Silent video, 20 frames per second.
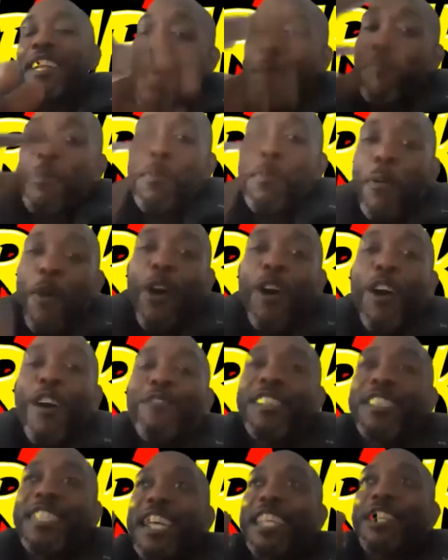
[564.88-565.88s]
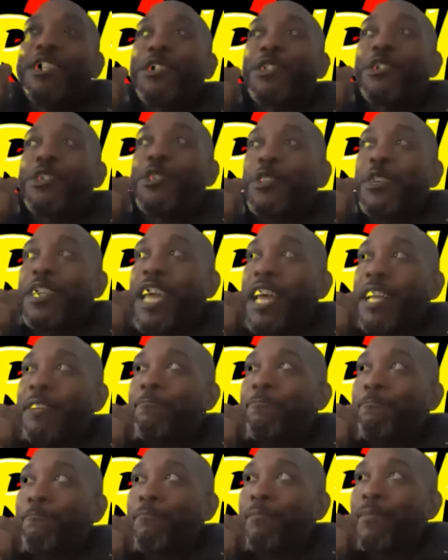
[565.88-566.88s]
Let me put a conversation to you then.
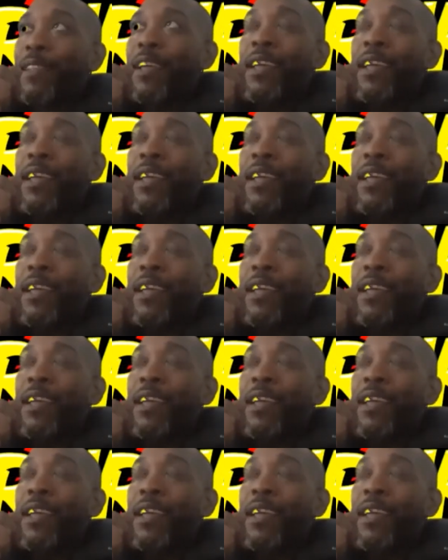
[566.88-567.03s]
Mm.